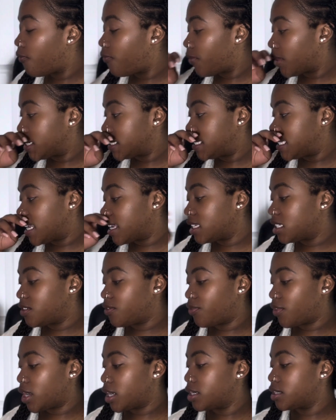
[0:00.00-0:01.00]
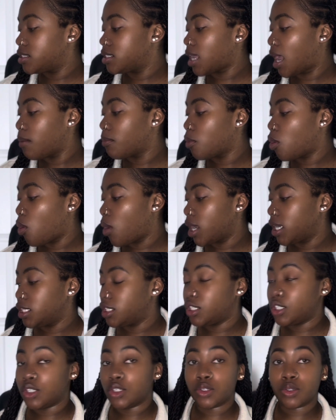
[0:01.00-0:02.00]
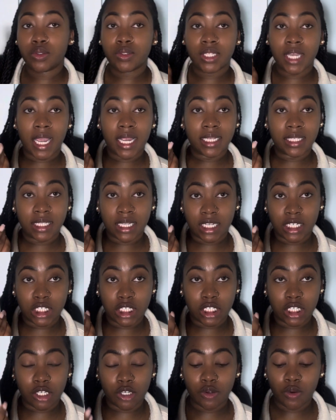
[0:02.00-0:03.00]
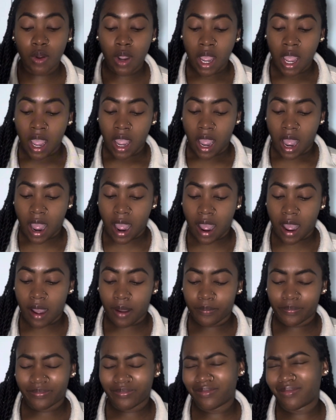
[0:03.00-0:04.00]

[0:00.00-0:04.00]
first things first, I'm going to take tissue. I